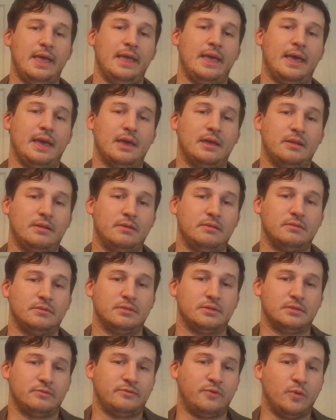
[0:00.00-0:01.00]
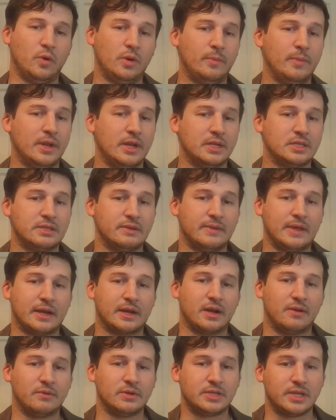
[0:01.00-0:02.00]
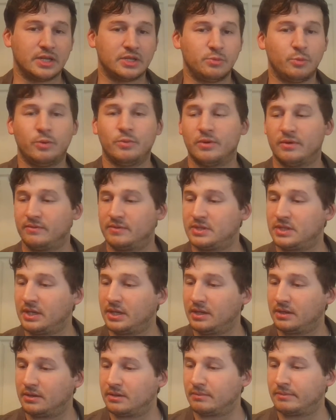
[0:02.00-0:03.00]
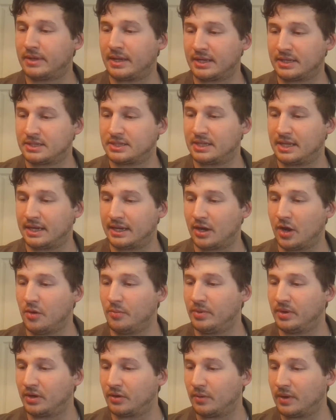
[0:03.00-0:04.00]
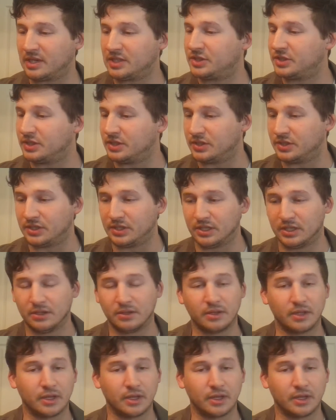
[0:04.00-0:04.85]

had four minutes of that conversation, we would have seen things like open questions and